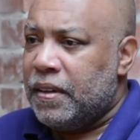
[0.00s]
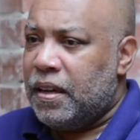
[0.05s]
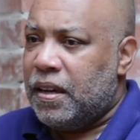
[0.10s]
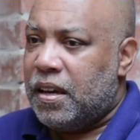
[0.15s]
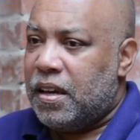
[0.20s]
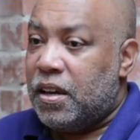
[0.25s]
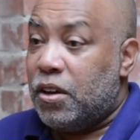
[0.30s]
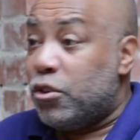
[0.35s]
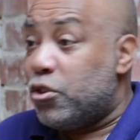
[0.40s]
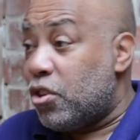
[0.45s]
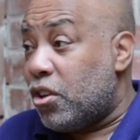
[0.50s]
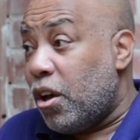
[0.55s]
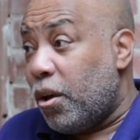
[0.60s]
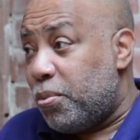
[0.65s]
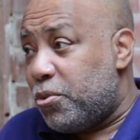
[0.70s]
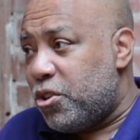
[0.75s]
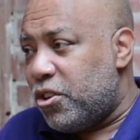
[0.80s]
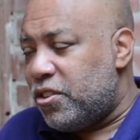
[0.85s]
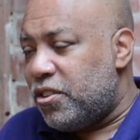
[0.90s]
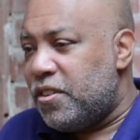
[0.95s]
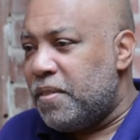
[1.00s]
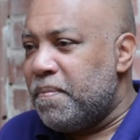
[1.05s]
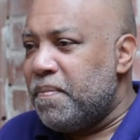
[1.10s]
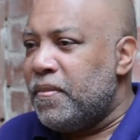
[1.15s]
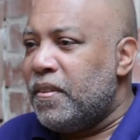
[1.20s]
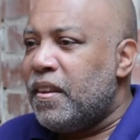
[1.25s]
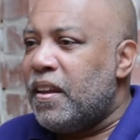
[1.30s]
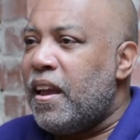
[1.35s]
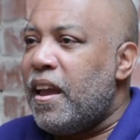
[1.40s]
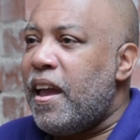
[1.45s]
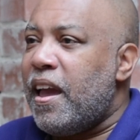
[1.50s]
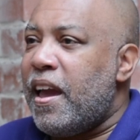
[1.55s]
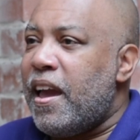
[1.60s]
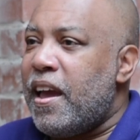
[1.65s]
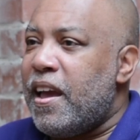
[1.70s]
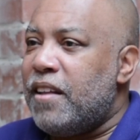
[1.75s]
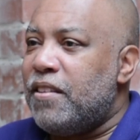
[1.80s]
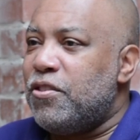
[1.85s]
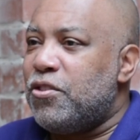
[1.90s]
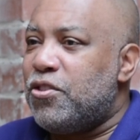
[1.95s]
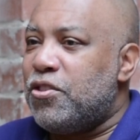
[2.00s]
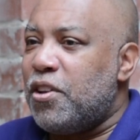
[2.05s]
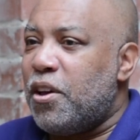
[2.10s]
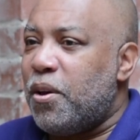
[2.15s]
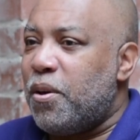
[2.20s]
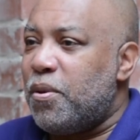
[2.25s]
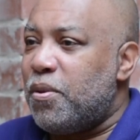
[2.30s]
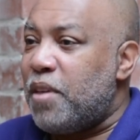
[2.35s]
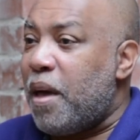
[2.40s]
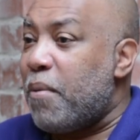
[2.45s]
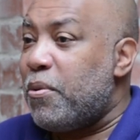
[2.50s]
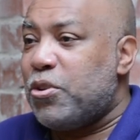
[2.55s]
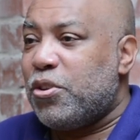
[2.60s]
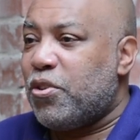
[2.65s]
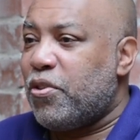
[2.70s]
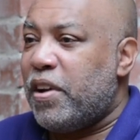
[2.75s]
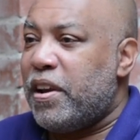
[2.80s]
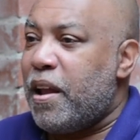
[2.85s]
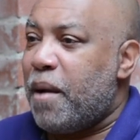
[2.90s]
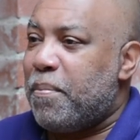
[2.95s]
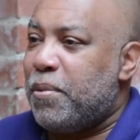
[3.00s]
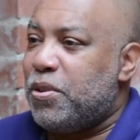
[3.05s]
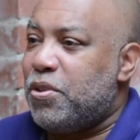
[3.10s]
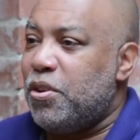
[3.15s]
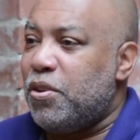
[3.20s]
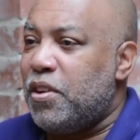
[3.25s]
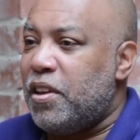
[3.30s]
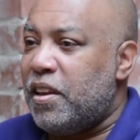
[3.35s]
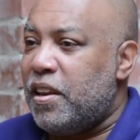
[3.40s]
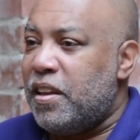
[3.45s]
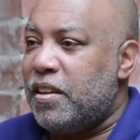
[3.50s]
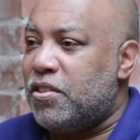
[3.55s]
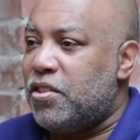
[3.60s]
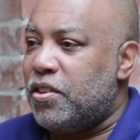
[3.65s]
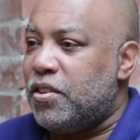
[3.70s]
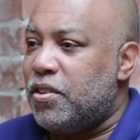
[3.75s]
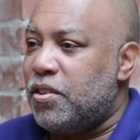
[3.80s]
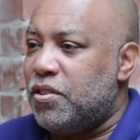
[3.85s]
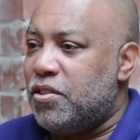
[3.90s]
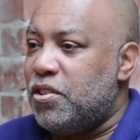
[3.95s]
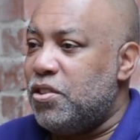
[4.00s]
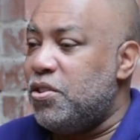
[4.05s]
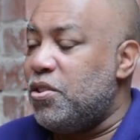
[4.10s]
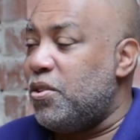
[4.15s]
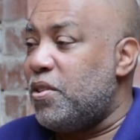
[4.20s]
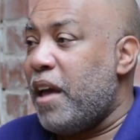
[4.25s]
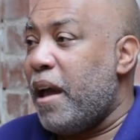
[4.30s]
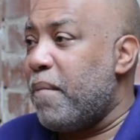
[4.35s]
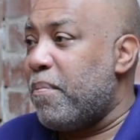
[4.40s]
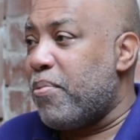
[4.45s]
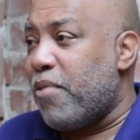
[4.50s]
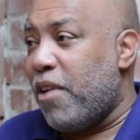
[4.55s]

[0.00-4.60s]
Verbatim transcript: or sculptures. And so that was a great opportunity to do that